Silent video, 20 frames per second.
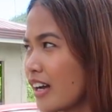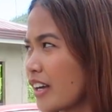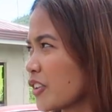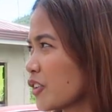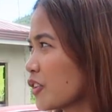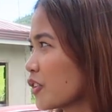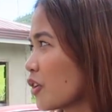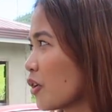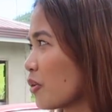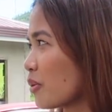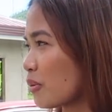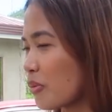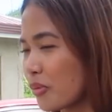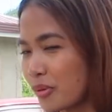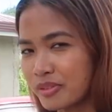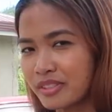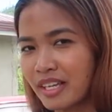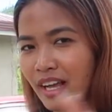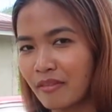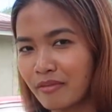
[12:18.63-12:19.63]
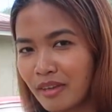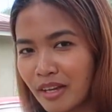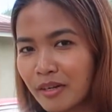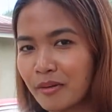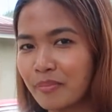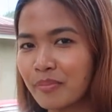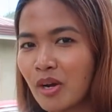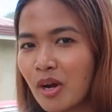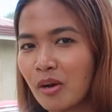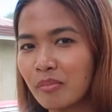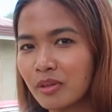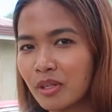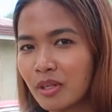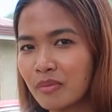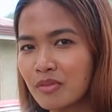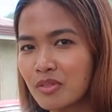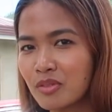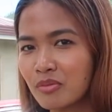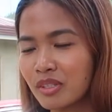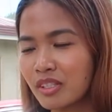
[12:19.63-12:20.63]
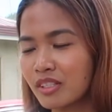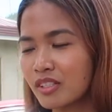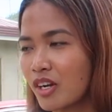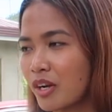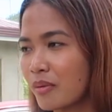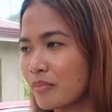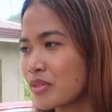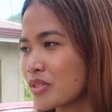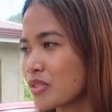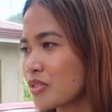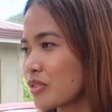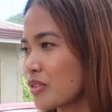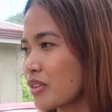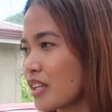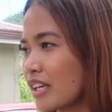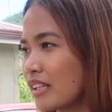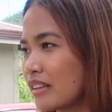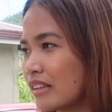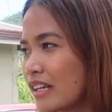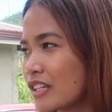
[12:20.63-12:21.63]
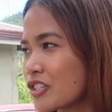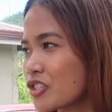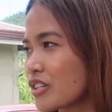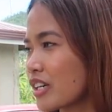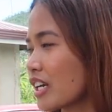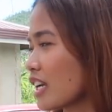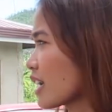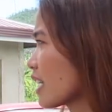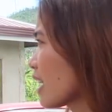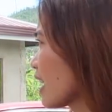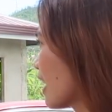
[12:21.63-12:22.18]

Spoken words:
you know, we won't have any problems when it comes to the electric,